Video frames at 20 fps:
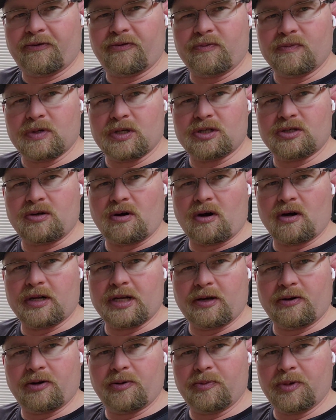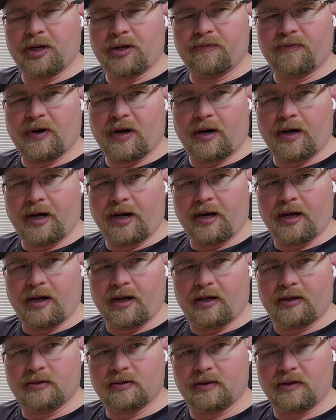that from the start, that would have been
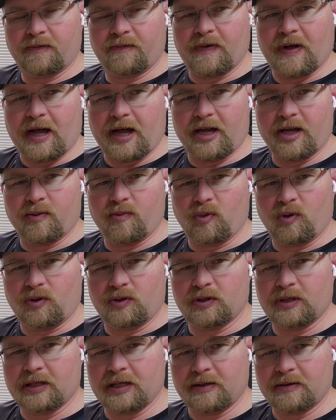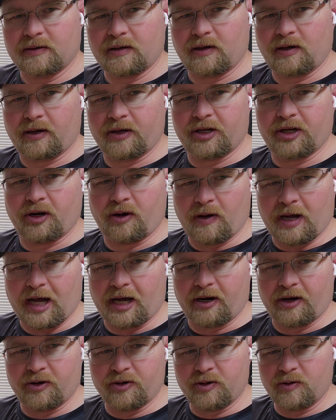very valuable on
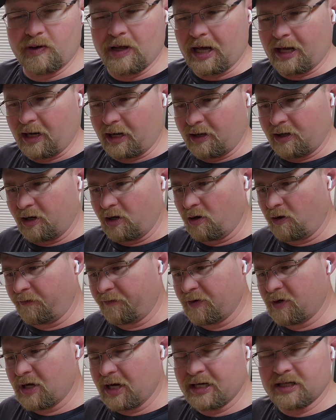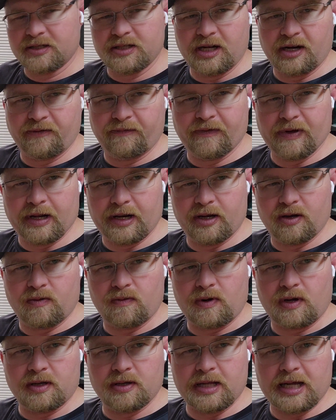how to do that. And if you guys need a
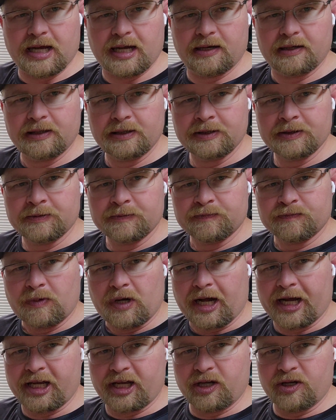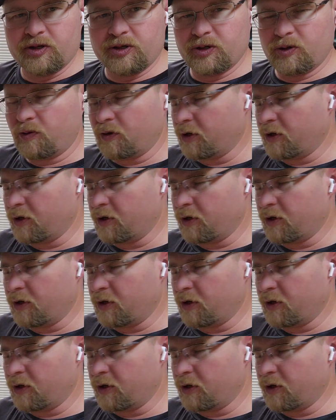video on that, I could